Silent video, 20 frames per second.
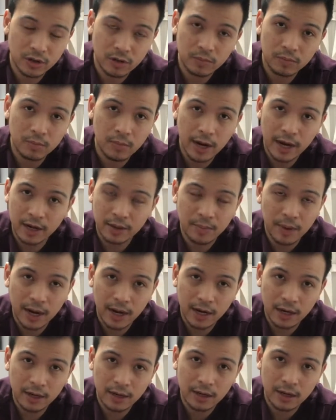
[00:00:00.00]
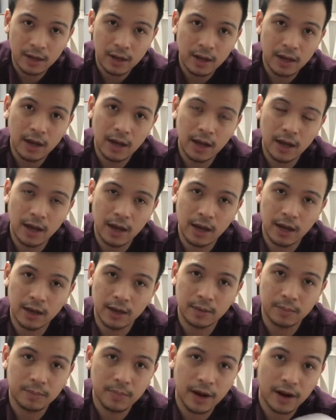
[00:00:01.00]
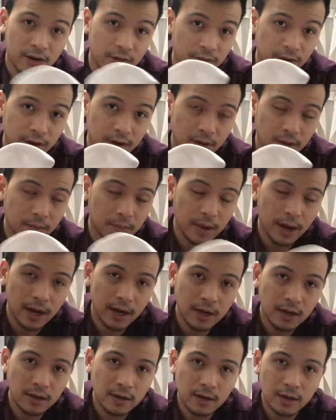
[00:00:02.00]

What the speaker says: back pain and pelvic pain.